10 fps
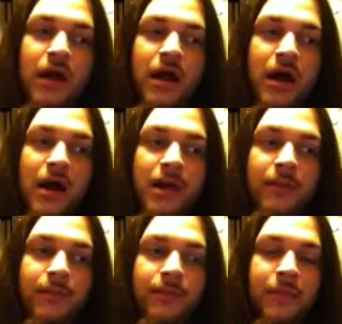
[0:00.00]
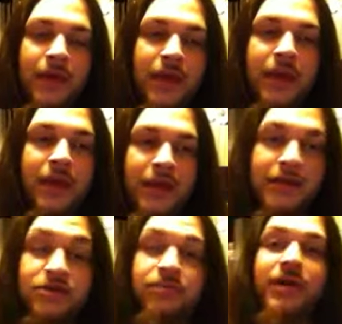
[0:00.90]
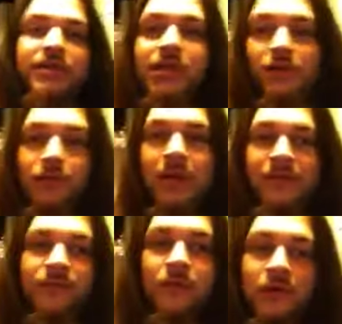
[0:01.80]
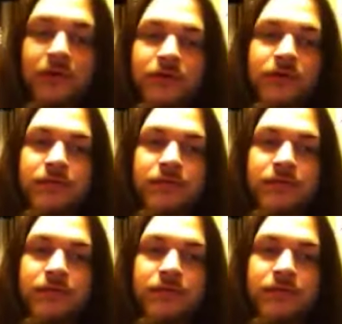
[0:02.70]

and it took place like right before